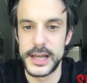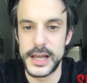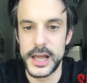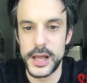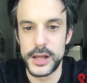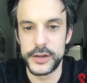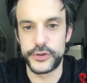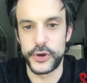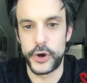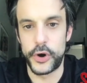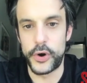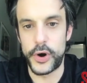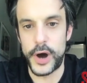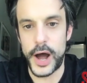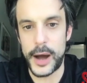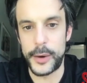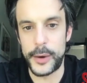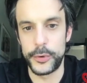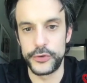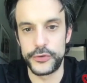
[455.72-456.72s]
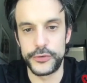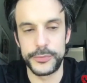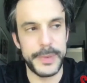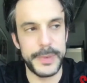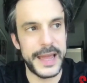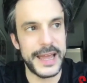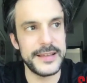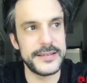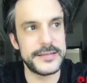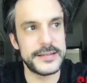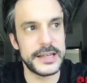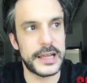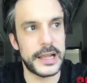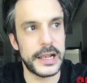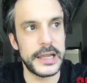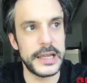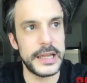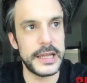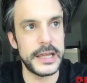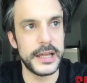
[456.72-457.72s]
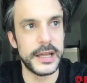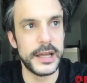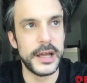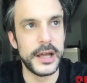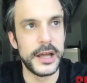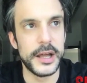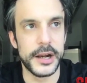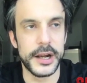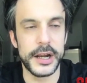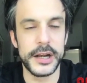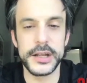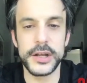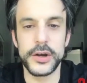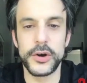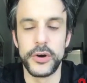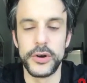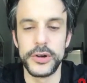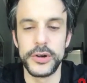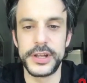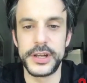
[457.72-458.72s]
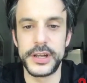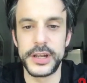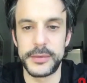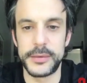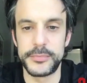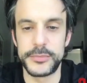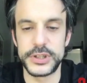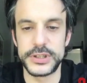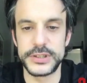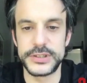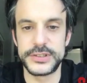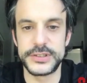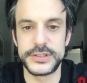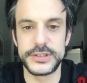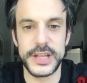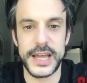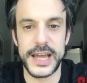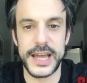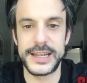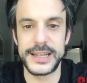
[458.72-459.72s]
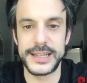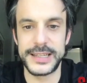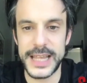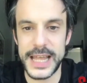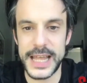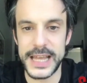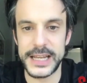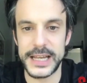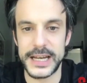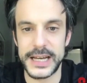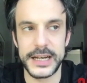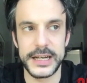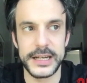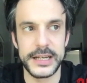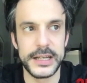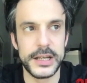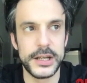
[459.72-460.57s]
so i was basically running all the numbers and the data